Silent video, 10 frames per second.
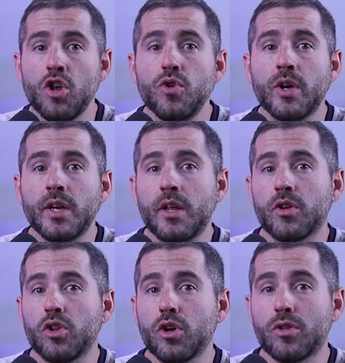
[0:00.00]
You can
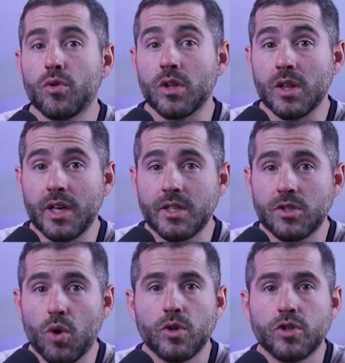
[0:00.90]
either look through the
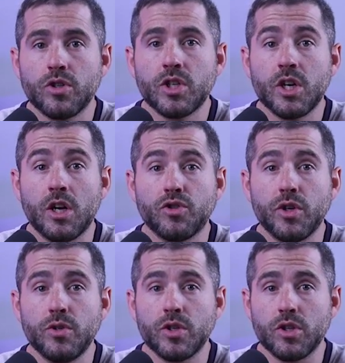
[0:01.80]
list or search the country
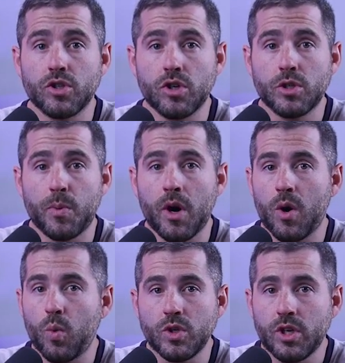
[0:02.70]
using the search
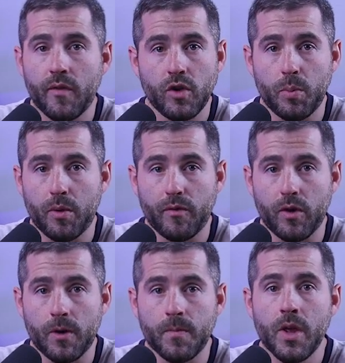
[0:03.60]
bar, whichever you prefer.